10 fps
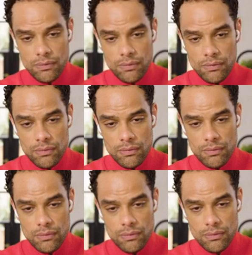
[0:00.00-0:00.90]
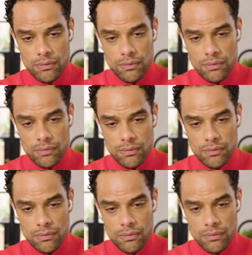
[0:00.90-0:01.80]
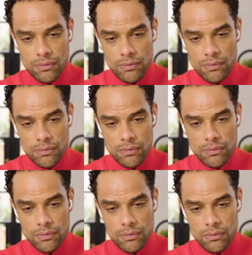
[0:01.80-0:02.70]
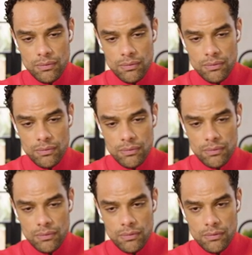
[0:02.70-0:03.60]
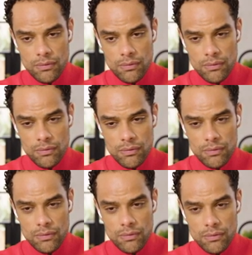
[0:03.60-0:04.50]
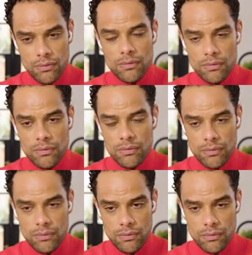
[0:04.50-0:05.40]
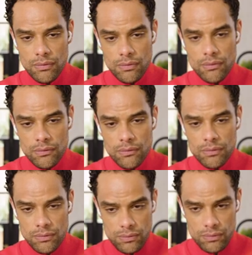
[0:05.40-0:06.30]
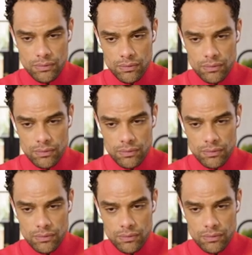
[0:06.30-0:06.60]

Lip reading: [no speech]